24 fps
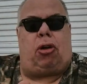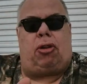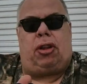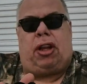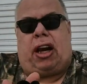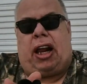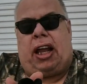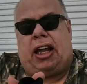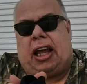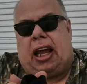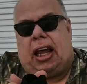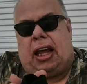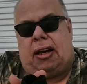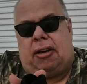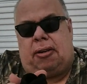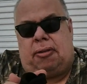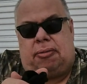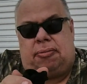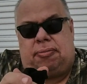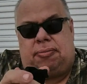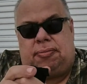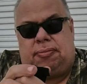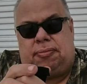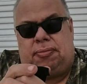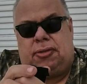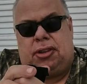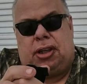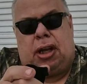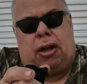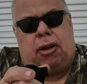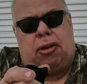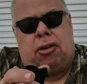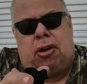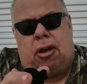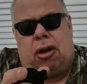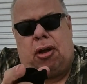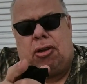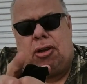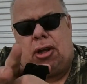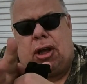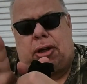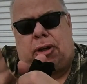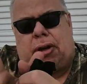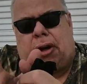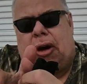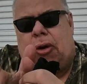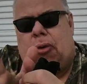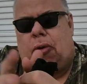yawn that I get.
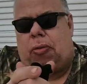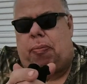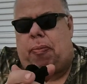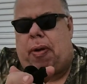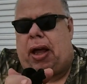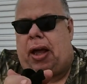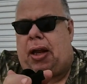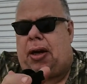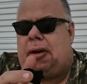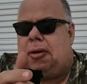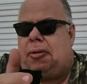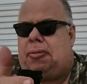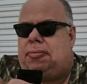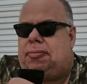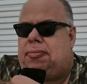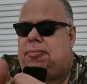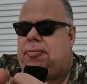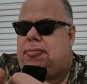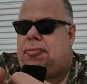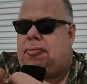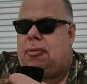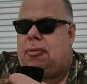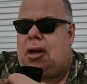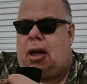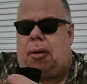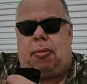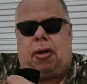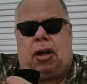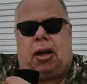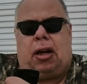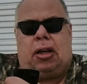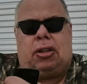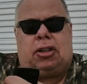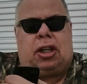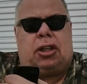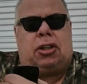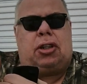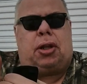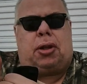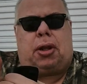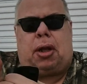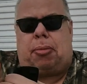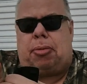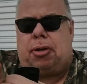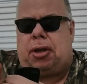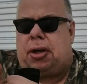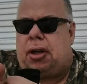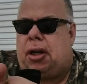Yesterday was bad. I'm not gonna change the
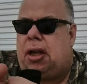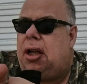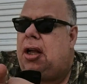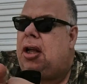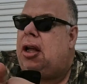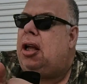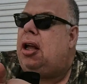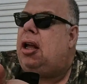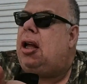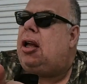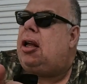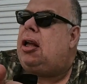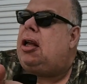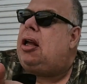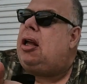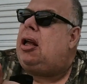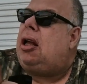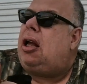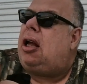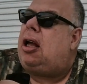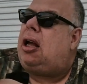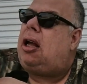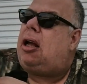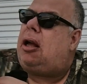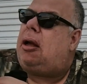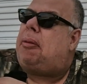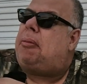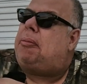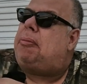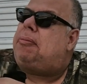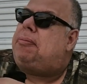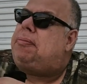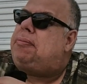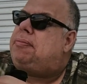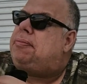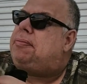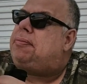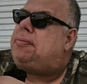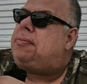subject. You'll